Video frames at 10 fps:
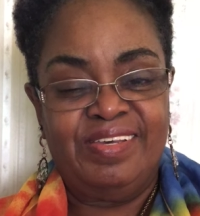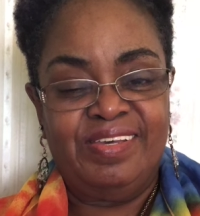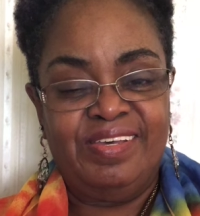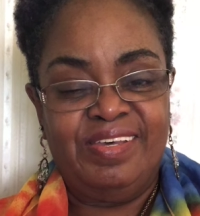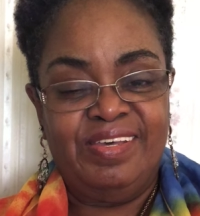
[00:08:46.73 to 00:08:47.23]

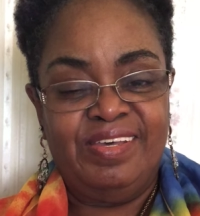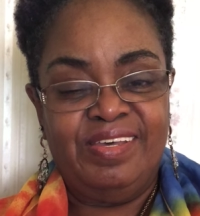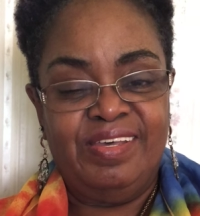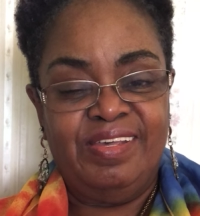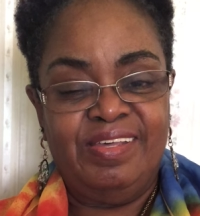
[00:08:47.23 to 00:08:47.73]

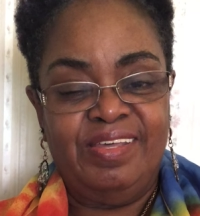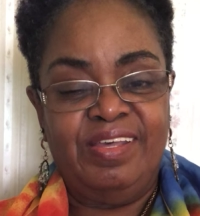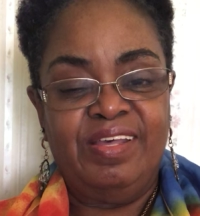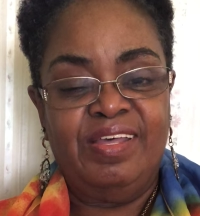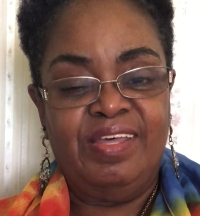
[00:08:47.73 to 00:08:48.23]

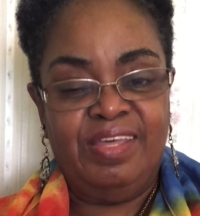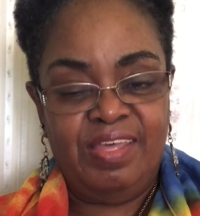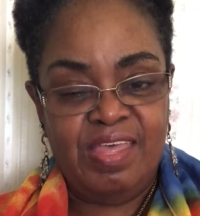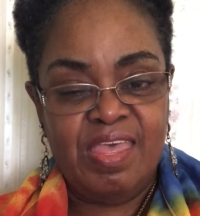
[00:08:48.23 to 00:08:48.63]
(no one is talking)